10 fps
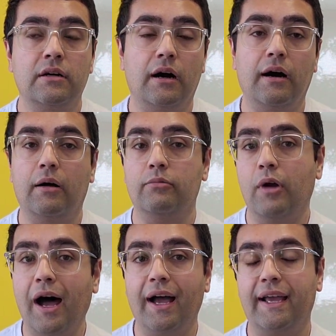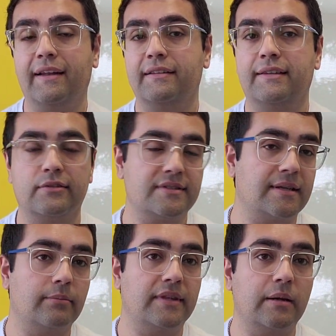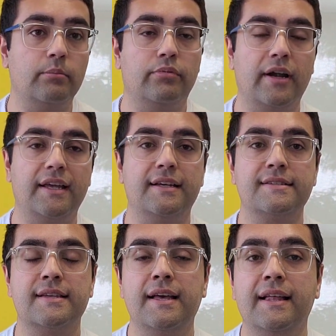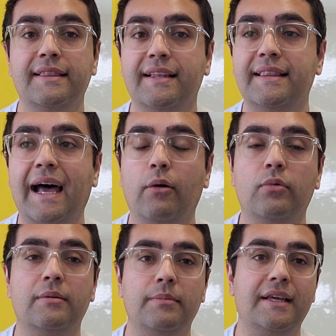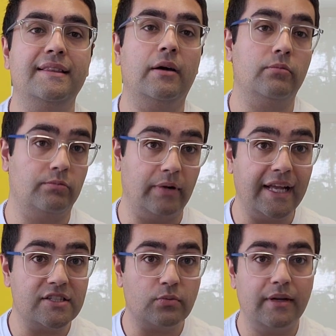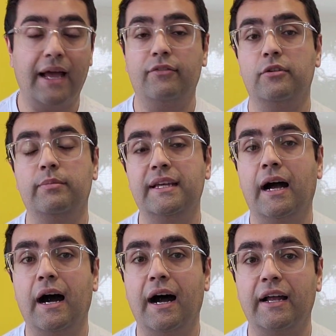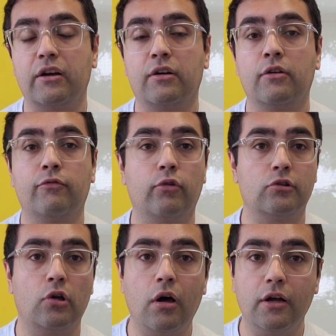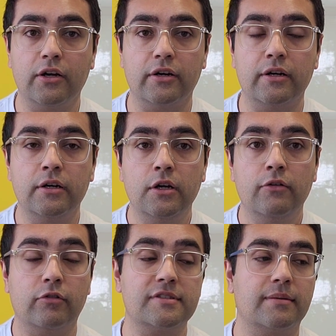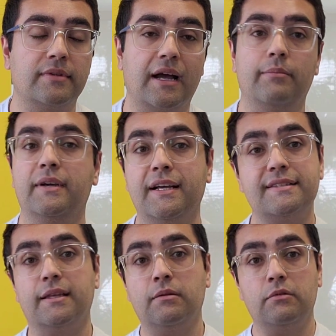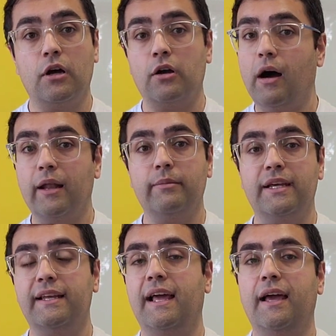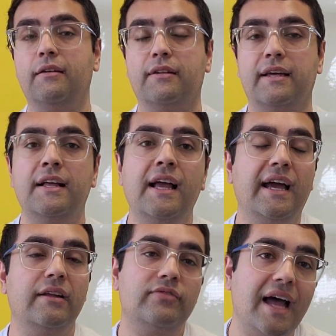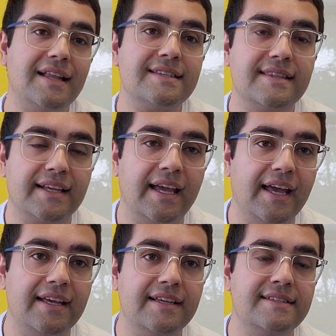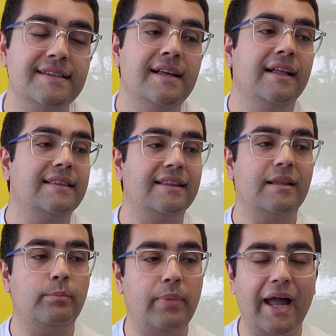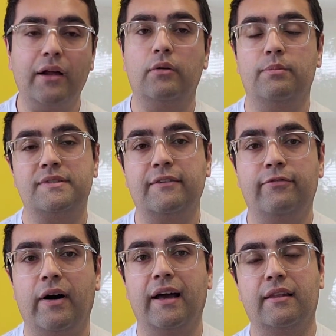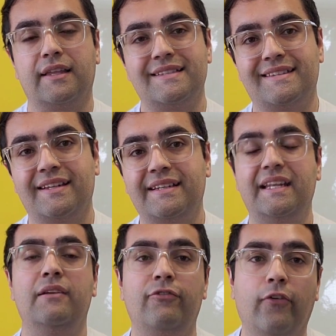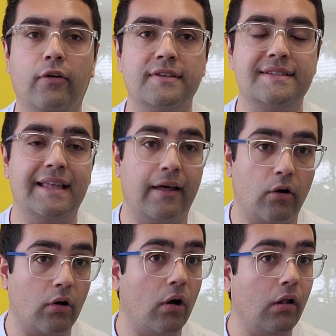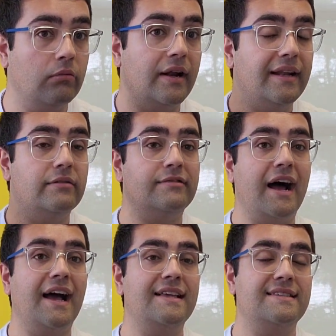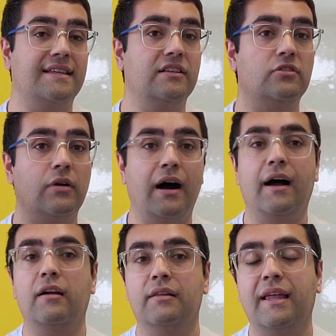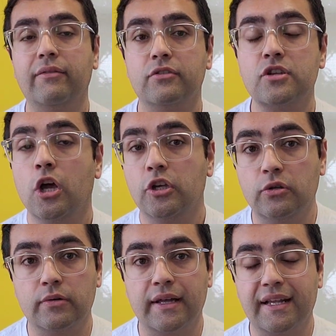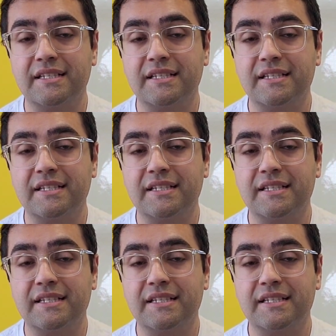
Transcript: uh, ride until something breaks, then that would mean that rates would have to be higher for longer for some time because the economy can handle it. And if that's the case, then the bankruptcy filings, the defaults that are already rising to higher levels, you can